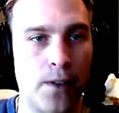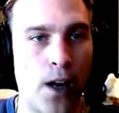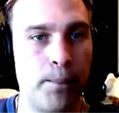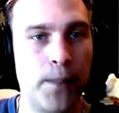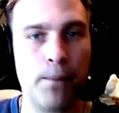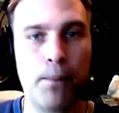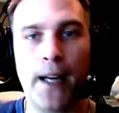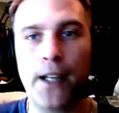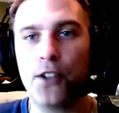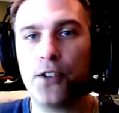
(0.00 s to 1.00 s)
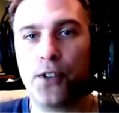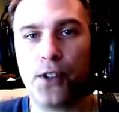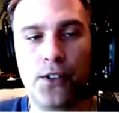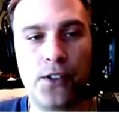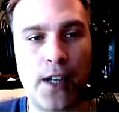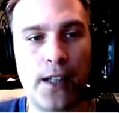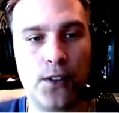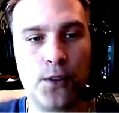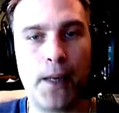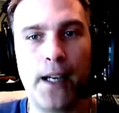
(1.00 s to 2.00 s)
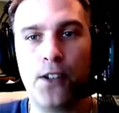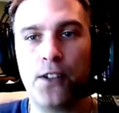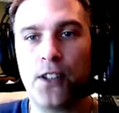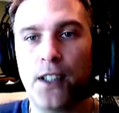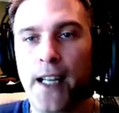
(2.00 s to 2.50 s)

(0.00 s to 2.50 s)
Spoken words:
opt-in pages or your sales pages, your